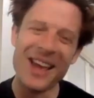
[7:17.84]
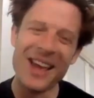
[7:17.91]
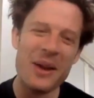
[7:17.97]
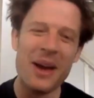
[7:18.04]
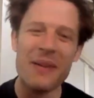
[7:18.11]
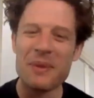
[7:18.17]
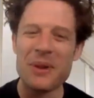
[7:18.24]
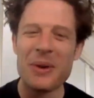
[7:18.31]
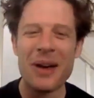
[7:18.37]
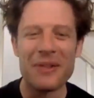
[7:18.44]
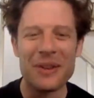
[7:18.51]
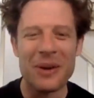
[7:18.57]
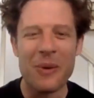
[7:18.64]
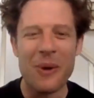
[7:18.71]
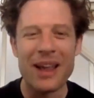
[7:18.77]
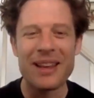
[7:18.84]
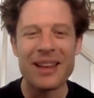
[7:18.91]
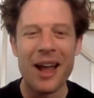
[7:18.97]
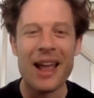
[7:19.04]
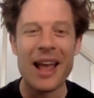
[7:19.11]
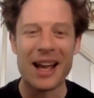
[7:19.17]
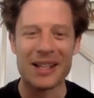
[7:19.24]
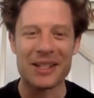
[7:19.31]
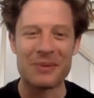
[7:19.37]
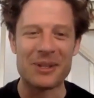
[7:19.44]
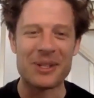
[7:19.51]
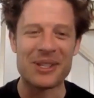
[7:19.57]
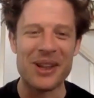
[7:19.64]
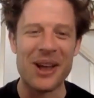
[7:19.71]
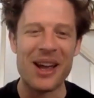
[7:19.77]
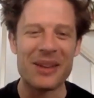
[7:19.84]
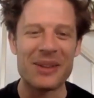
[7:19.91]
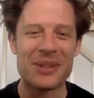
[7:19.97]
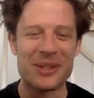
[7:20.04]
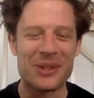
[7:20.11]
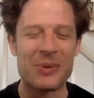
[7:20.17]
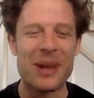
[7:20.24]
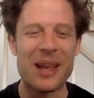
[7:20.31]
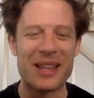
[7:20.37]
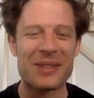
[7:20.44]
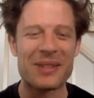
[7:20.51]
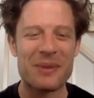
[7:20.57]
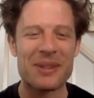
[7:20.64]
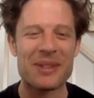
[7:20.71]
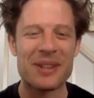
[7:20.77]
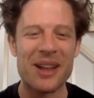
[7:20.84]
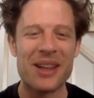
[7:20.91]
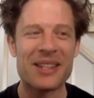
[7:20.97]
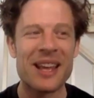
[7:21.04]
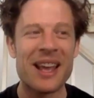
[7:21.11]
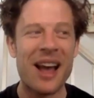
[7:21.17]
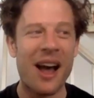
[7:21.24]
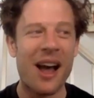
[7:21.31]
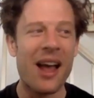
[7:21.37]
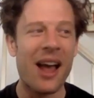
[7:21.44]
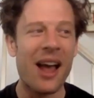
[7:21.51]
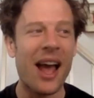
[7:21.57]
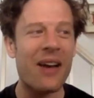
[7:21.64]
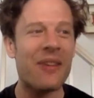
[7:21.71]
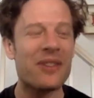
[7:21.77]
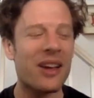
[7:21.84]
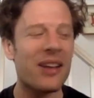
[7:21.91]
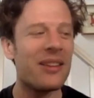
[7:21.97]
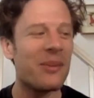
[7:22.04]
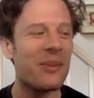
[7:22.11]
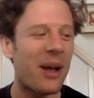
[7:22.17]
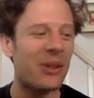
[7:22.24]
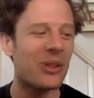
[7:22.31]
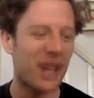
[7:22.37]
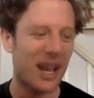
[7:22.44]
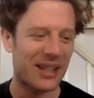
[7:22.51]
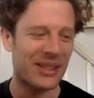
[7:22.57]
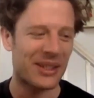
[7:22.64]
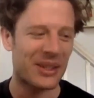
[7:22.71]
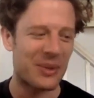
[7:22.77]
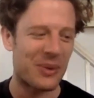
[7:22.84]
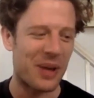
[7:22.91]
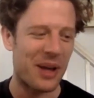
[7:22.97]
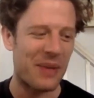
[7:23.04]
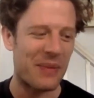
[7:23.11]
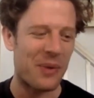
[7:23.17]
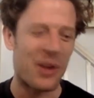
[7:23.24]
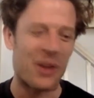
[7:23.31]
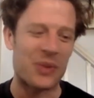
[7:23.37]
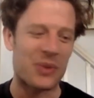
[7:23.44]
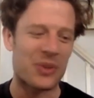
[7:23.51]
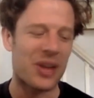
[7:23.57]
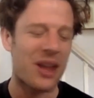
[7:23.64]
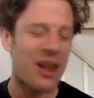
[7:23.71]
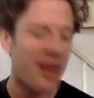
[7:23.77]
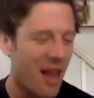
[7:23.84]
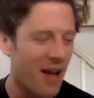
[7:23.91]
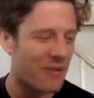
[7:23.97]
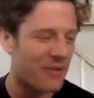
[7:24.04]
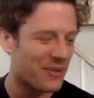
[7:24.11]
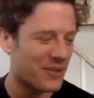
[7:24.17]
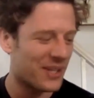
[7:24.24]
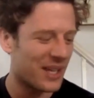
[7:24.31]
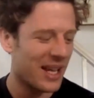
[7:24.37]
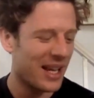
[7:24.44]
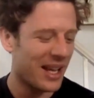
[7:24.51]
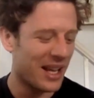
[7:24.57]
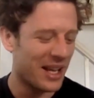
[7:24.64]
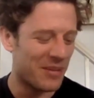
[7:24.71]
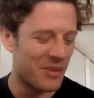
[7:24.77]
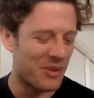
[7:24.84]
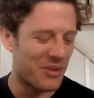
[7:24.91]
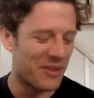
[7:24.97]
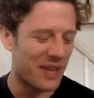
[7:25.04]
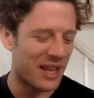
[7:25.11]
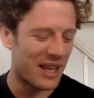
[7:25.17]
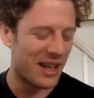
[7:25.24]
you have a quite light accent, which is nice. It's sweet. It's a nice. I have done the Welsh accent once, which I loved in a movie.